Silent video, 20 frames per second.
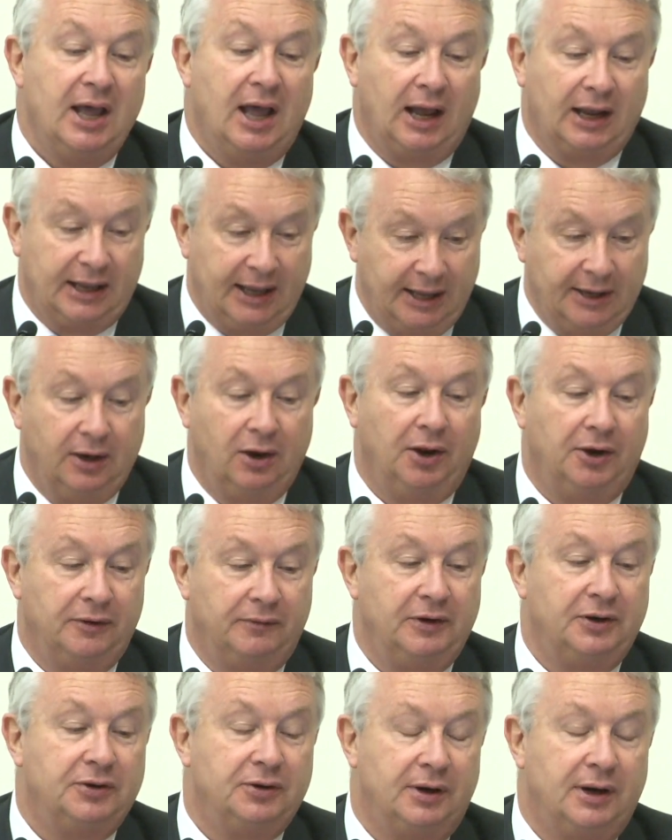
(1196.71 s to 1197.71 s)
Again, a lot
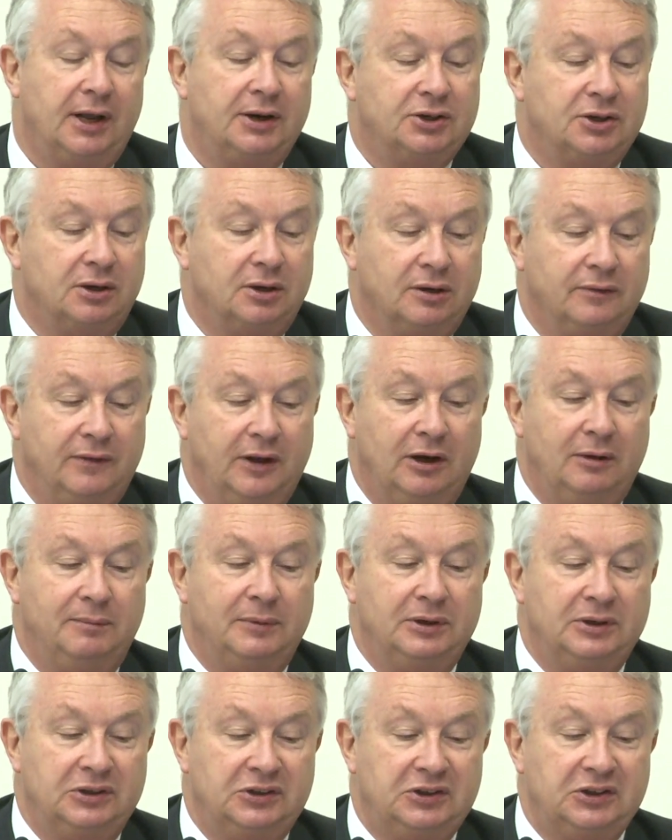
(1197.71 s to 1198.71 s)
of international
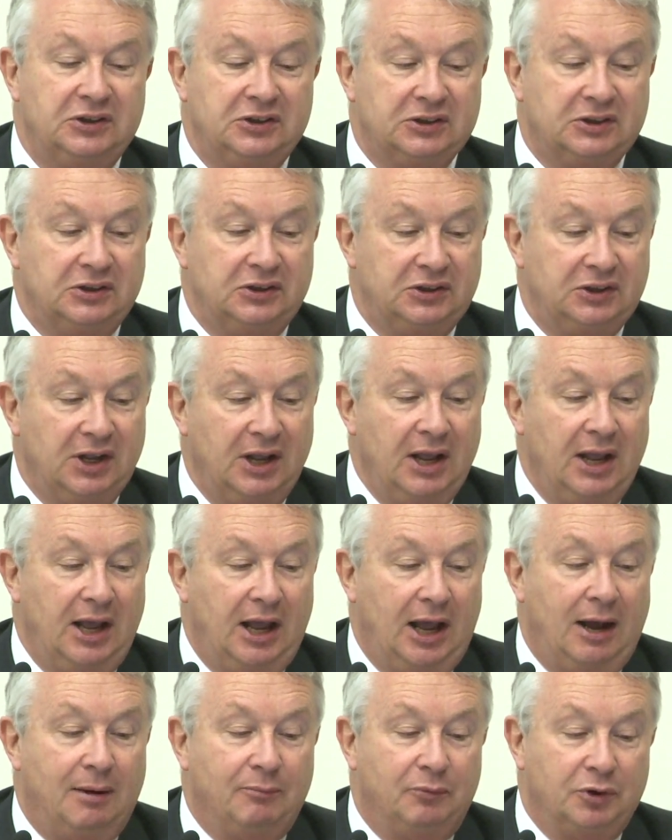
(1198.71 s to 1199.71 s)
development assistance,
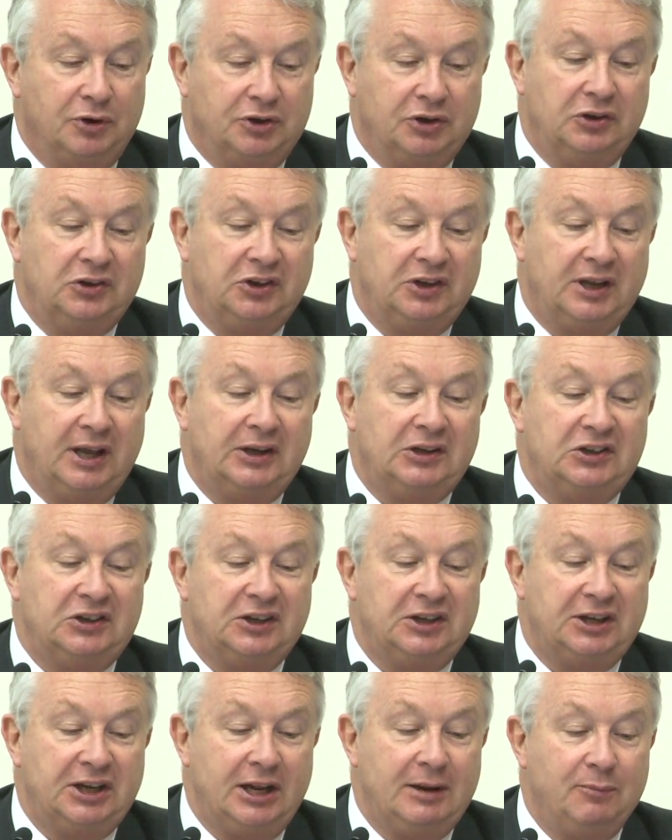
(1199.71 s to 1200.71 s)
reducing
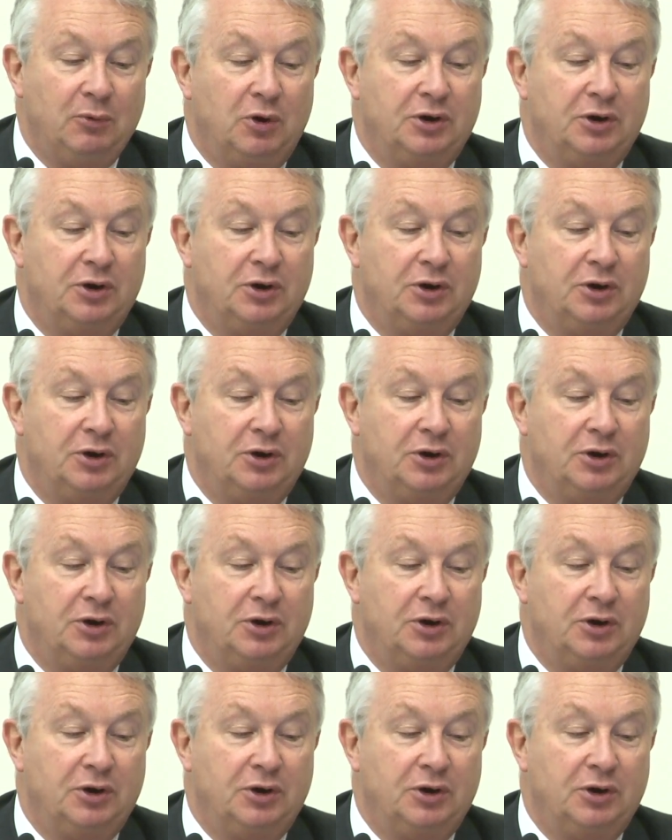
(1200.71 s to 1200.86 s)
NCD